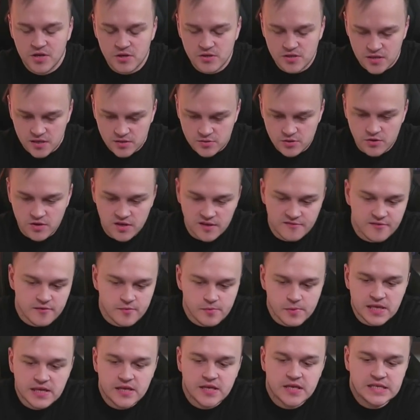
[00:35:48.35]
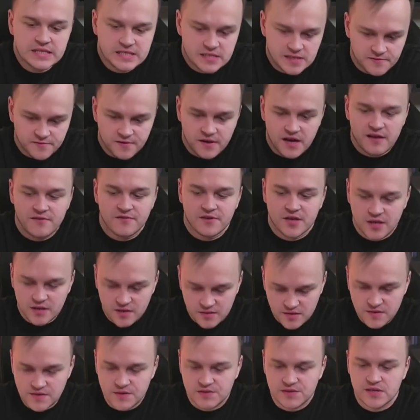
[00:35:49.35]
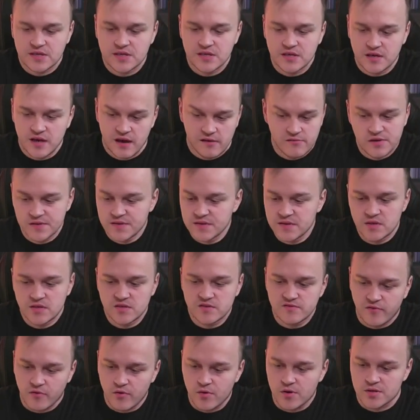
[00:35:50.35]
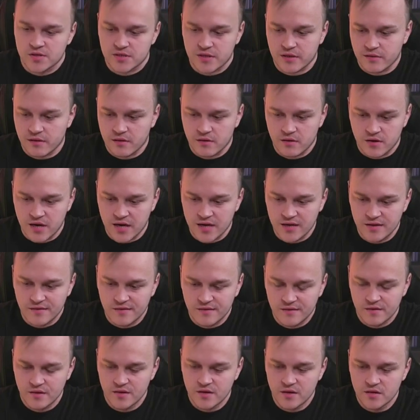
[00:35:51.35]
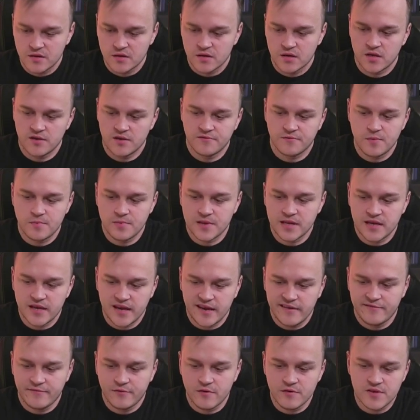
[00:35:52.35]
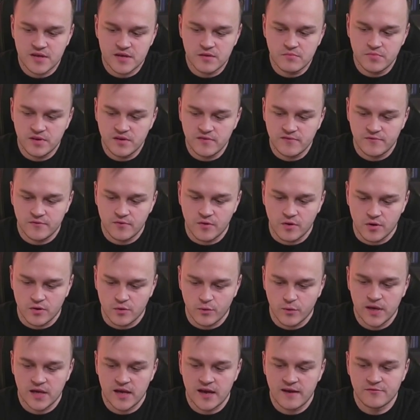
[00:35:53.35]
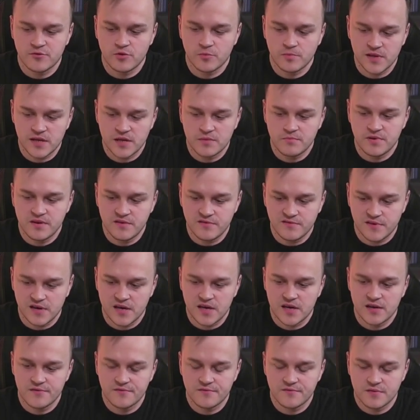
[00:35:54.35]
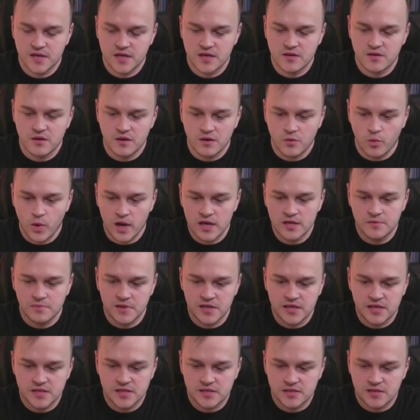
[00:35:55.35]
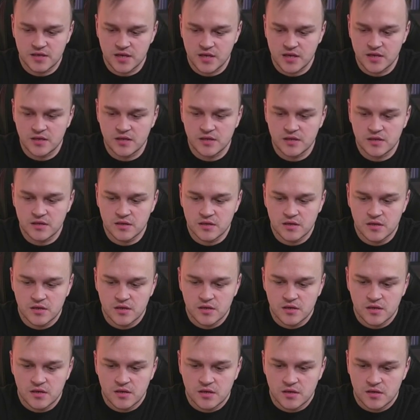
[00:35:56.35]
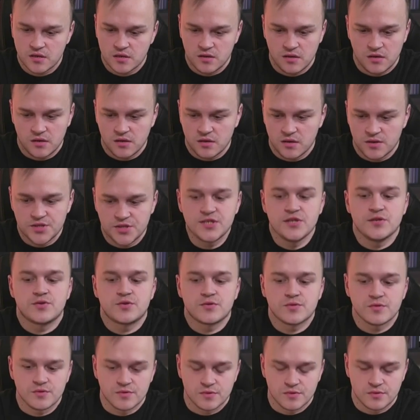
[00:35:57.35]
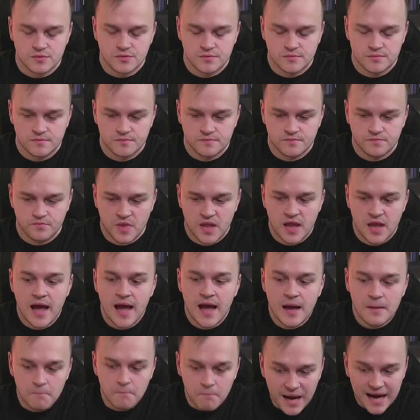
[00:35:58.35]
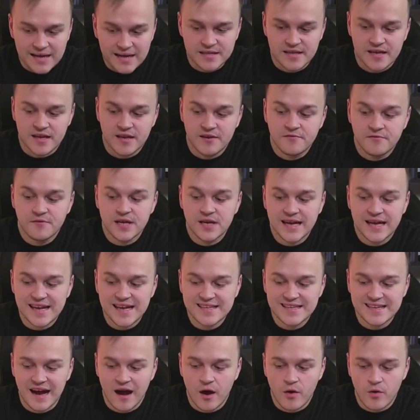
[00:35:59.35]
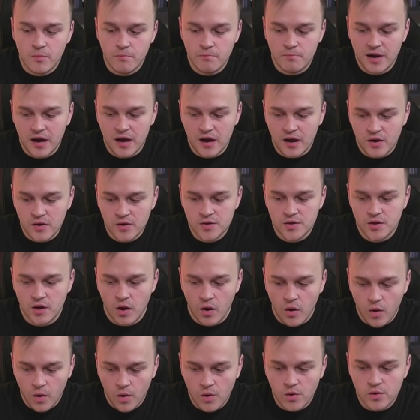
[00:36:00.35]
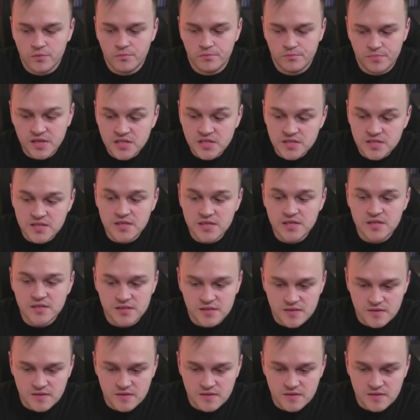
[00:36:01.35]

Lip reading: So if we play king c5, king d3, everything is forced, right? If we play a4, then b4. We have to play b5, then white plays king d2. But if we had our pawn on b6 in